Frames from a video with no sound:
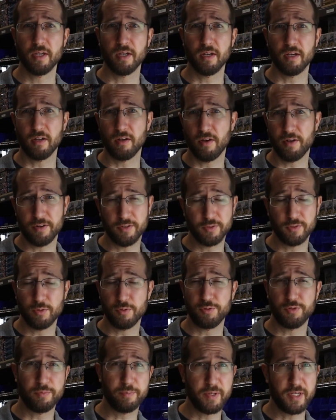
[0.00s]
on our
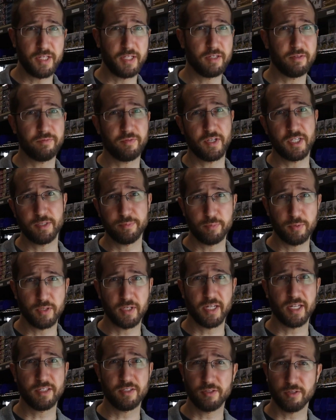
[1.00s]
social media:
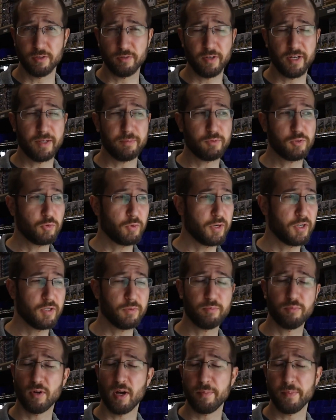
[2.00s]
Facebook, Instagram, Twitter
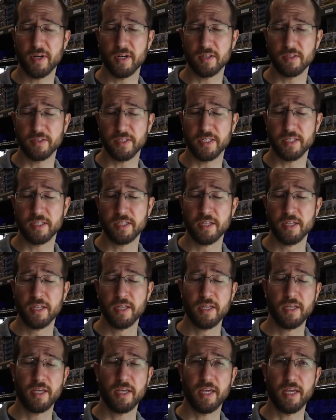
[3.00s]
primarily.
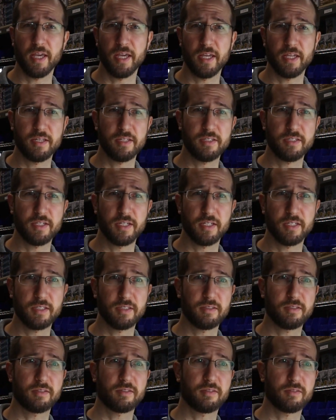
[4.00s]
And
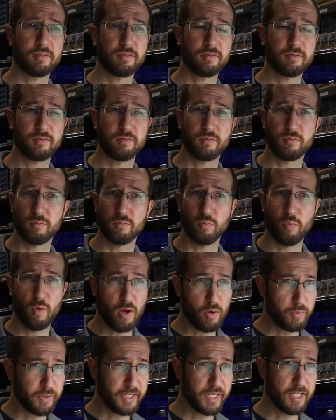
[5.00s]

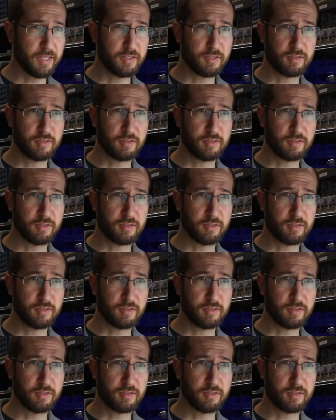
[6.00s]
while we get